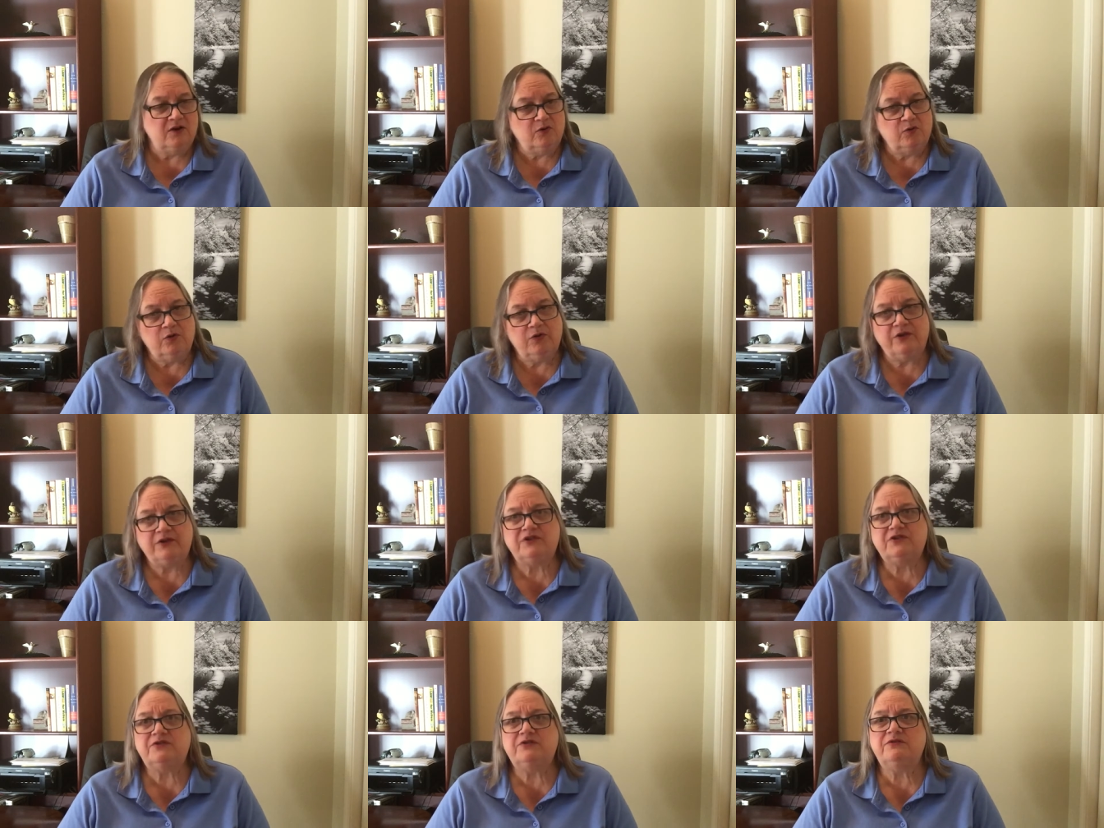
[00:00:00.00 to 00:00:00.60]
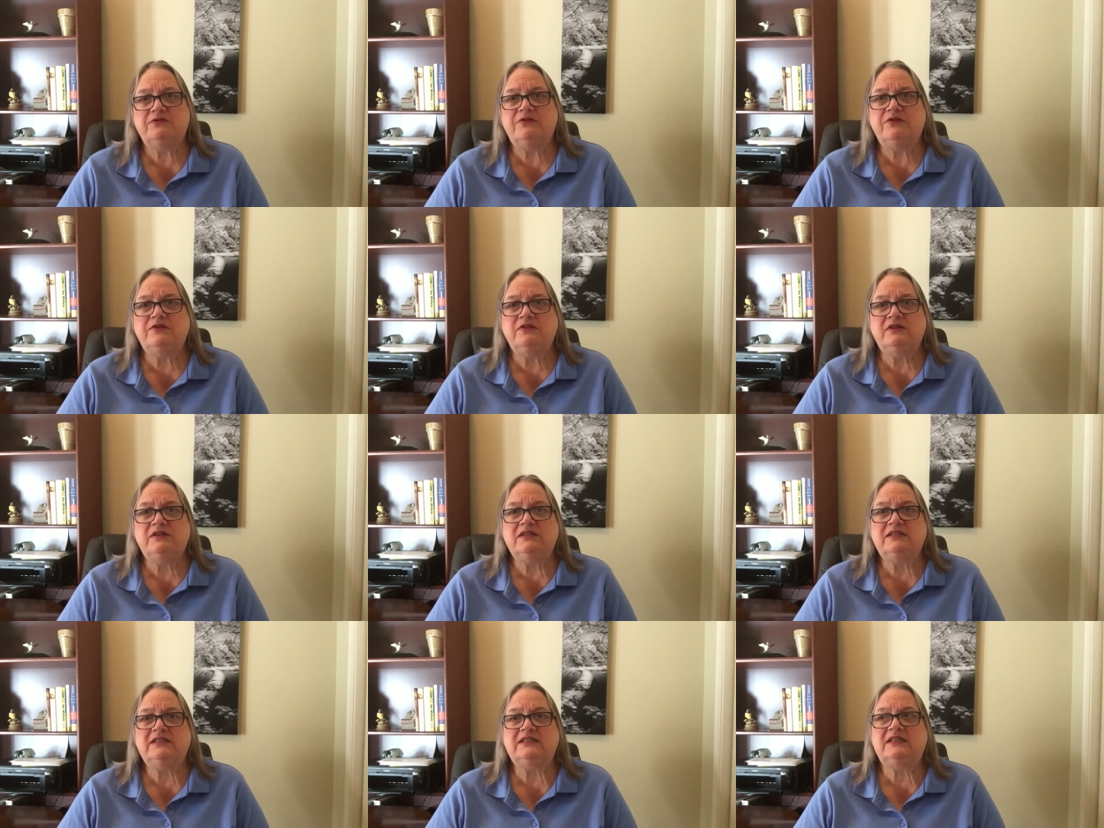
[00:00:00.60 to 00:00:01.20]
Well, the truth
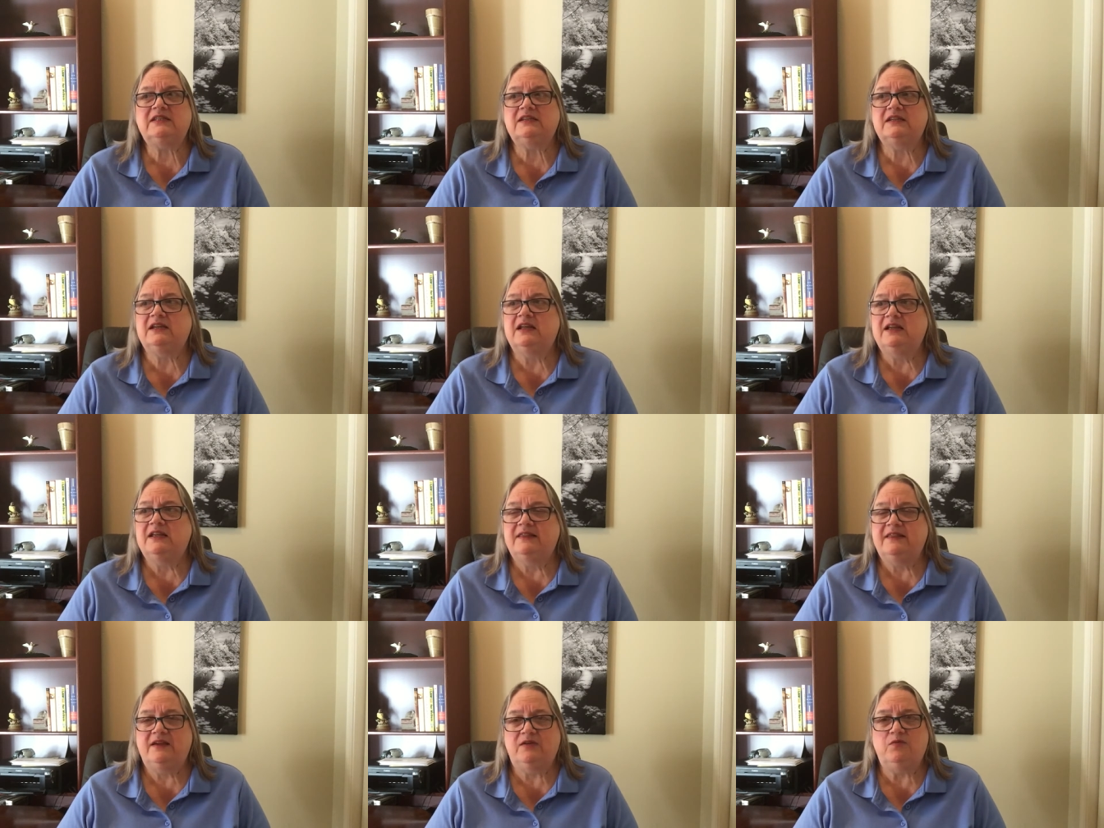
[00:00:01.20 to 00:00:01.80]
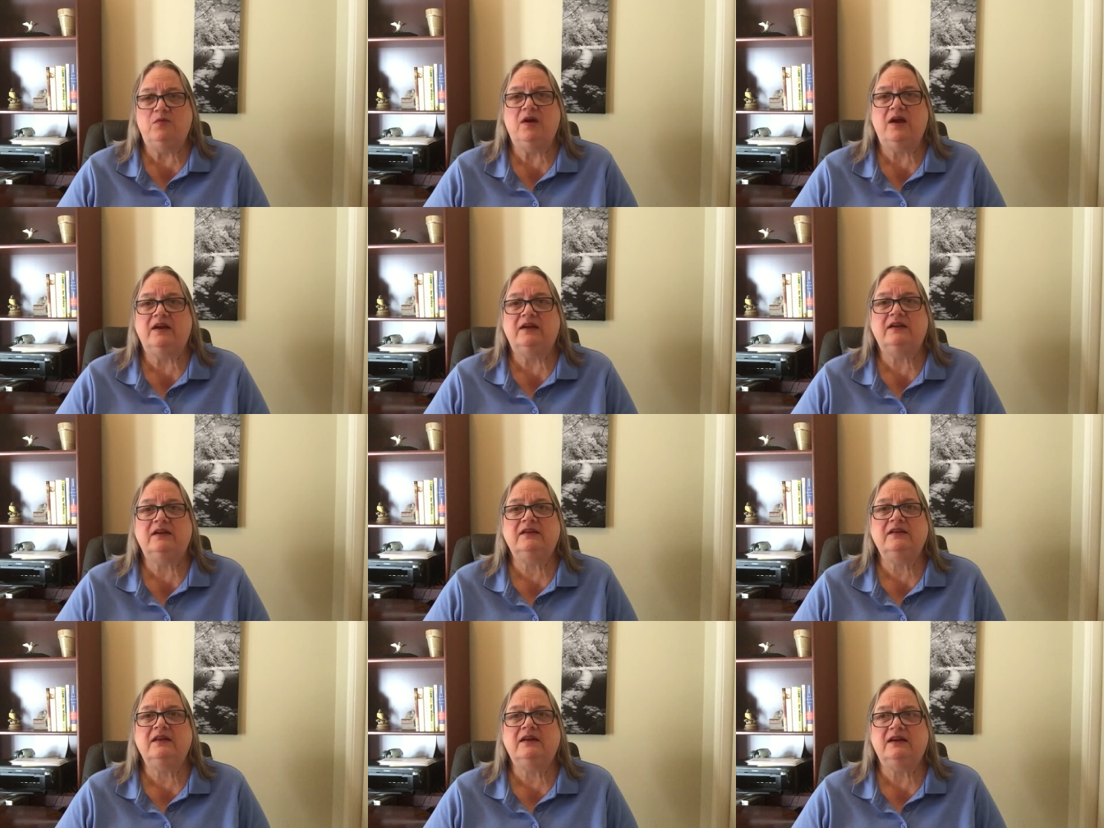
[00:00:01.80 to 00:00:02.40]
is that they
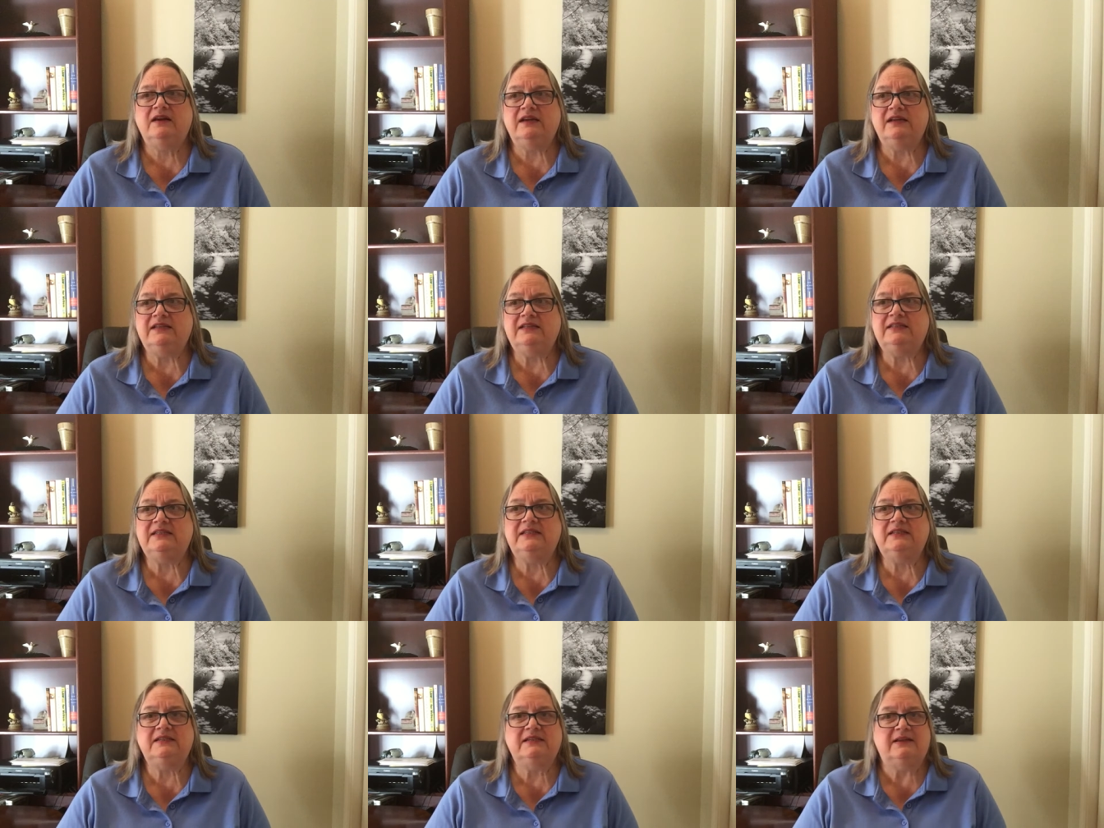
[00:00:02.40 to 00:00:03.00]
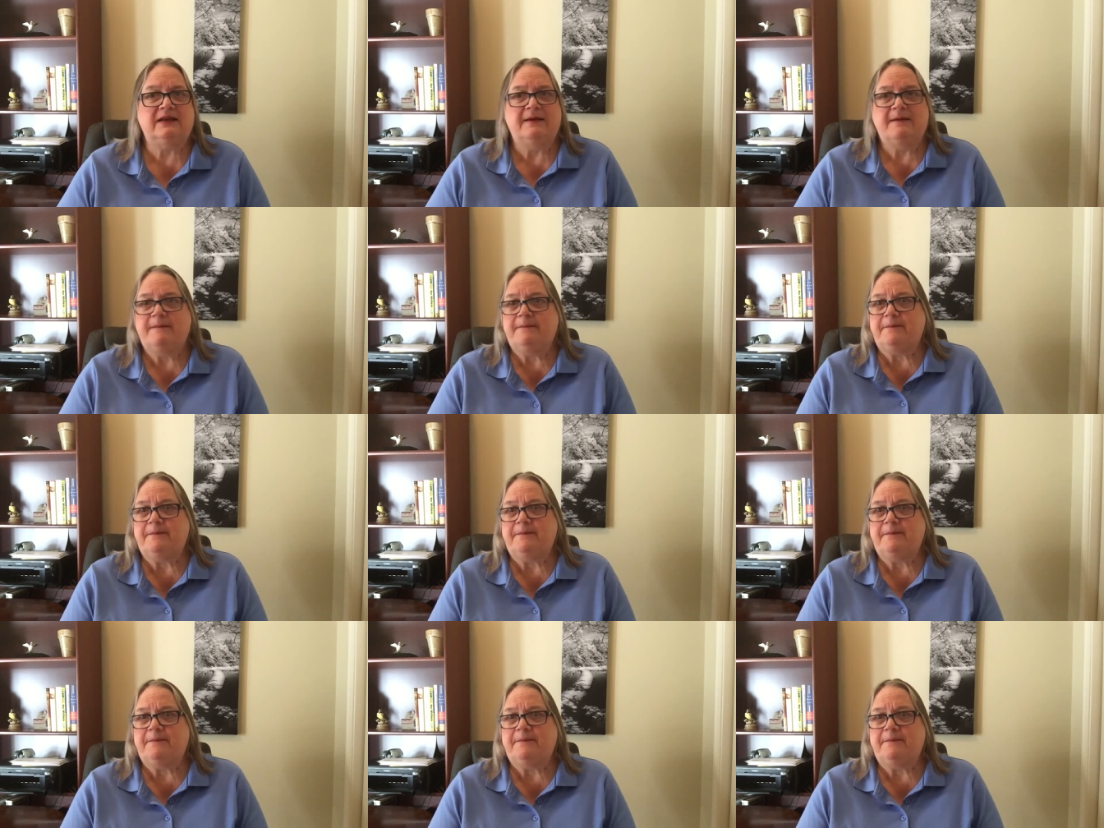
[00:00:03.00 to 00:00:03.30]
recognize that